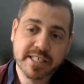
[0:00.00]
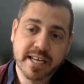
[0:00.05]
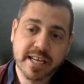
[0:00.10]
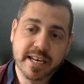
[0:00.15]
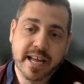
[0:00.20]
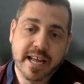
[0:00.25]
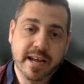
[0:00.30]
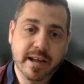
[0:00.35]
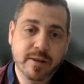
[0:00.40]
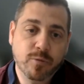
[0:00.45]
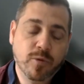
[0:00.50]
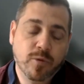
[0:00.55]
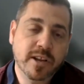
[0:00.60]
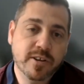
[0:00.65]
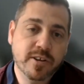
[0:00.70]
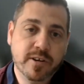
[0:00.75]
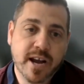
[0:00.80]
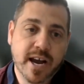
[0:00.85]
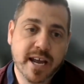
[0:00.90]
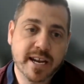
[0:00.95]
and what
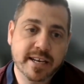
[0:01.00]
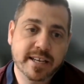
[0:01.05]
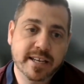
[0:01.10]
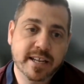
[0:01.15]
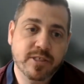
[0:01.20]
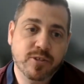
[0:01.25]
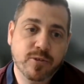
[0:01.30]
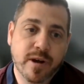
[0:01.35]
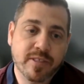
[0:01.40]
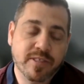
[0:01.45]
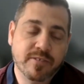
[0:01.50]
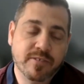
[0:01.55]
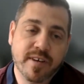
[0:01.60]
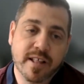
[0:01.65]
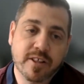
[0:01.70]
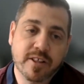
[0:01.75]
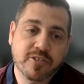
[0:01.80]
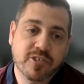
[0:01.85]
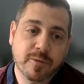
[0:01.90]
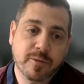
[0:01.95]
you kind of did throughout the
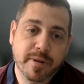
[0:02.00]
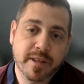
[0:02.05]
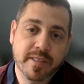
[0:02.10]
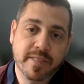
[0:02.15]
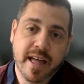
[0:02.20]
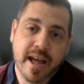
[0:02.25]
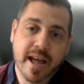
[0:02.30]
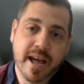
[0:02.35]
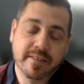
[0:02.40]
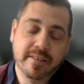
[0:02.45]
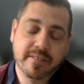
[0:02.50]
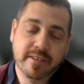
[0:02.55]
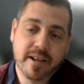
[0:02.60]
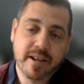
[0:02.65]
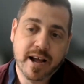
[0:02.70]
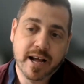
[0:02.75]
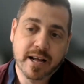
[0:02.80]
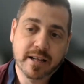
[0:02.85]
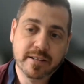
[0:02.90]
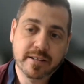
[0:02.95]
fellowship in that
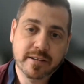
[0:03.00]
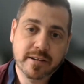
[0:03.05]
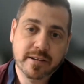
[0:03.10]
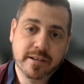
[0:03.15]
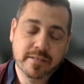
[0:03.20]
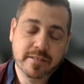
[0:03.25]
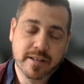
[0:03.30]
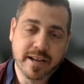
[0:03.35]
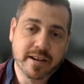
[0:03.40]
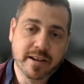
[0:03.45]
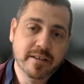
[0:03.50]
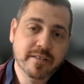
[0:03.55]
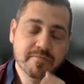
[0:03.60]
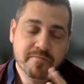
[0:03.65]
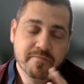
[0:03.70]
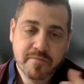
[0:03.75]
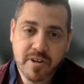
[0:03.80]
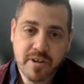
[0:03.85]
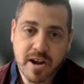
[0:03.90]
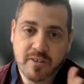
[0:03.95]

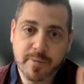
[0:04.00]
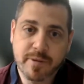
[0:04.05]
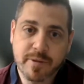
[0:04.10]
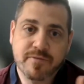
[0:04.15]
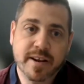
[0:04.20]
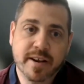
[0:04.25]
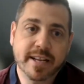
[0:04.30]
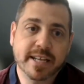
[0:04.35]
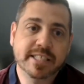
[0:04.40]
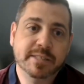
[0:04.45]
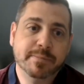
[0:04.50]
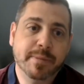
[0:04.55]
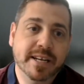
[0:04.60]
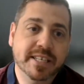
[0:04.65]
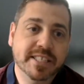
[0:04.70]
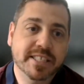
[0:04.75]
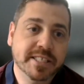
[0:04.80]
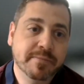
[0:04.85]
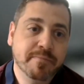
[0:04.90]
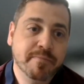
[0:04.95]
government funding
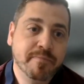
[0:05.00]
space.